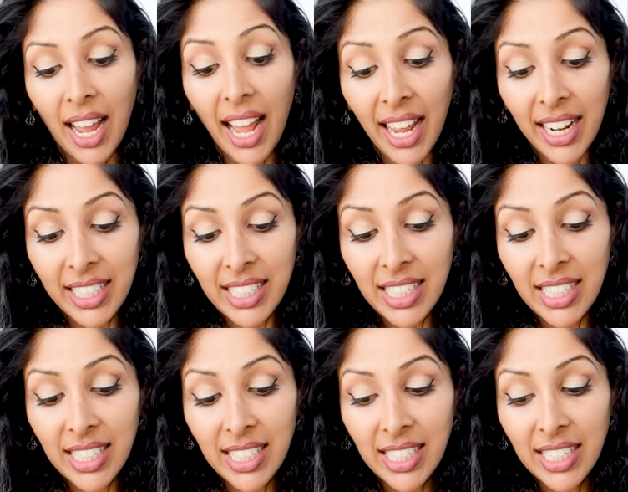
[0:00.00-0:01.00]

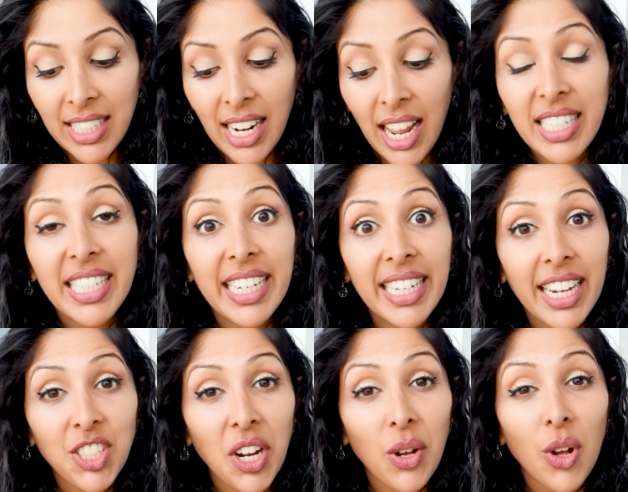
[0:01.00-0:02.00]
And
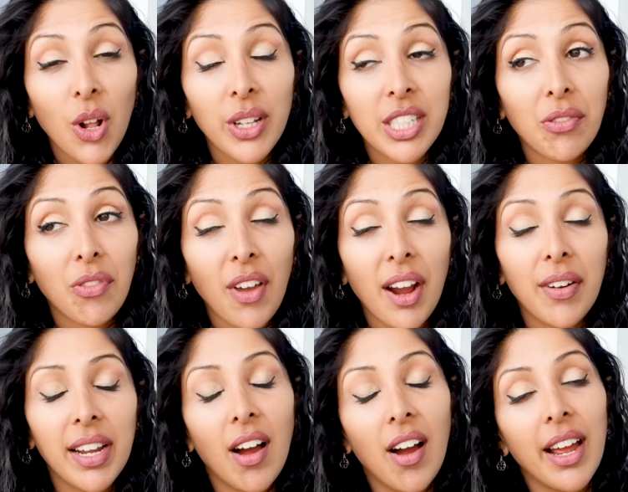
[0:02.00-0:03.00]
denatured alcohol is
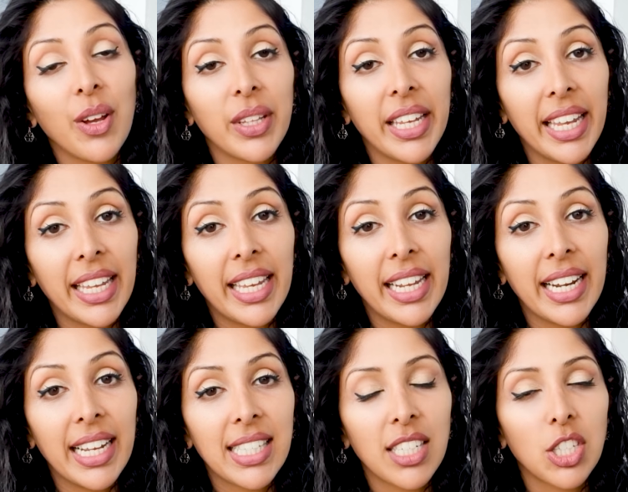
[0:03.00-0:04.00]
very high on the INCI
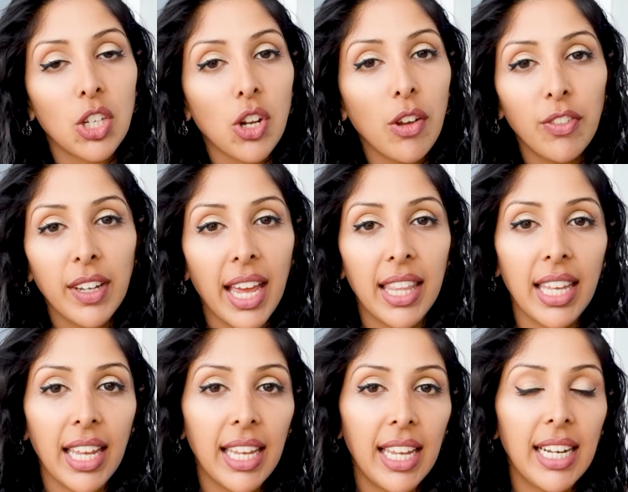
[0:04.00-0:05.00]
list. So don't forget, the
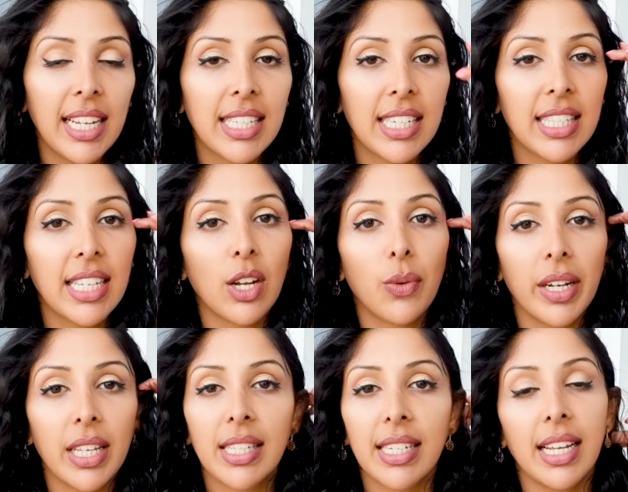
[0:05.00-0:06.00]
INCI list is the
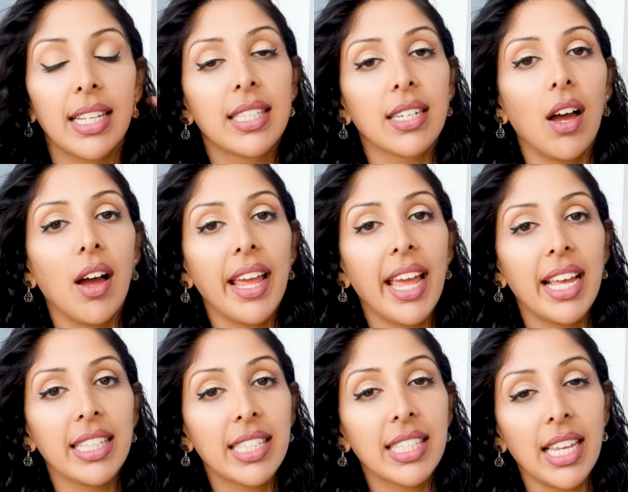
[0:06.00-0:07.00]
ingredients list,
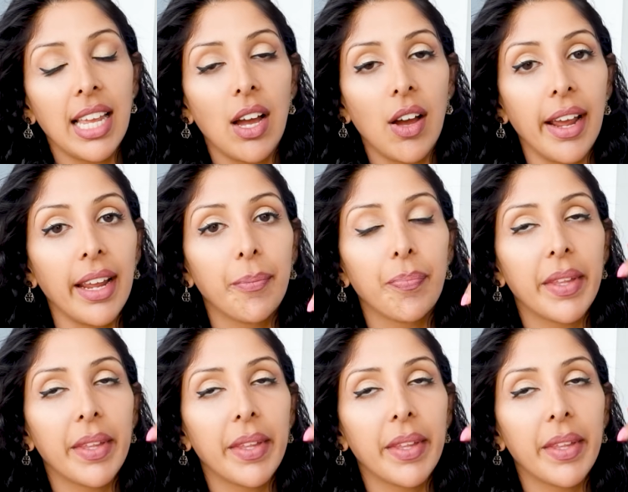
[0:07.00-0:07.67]
INCI.